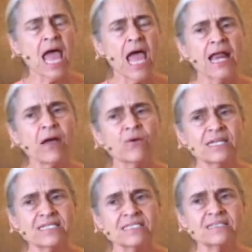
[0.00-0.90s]
And I want
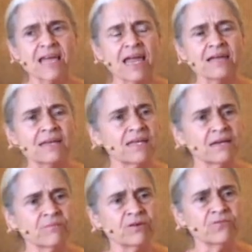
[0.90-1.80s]
to stand
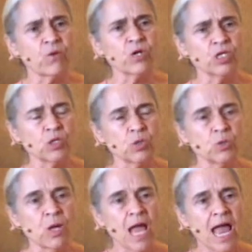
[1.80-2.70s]
here before
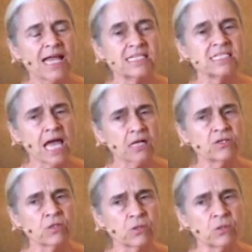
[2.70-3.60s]
you and tell
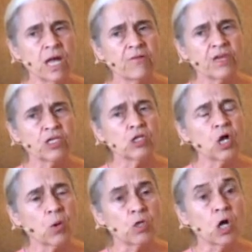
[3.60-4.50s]
you that, you
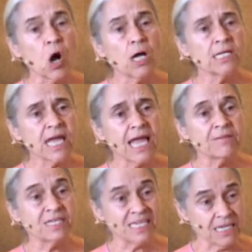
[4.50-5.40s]
know, God came
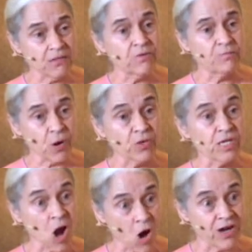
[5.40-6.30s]
to heal the
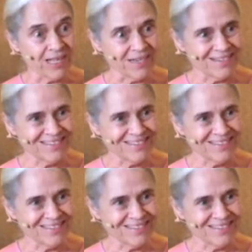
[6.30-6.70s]
brokenhearted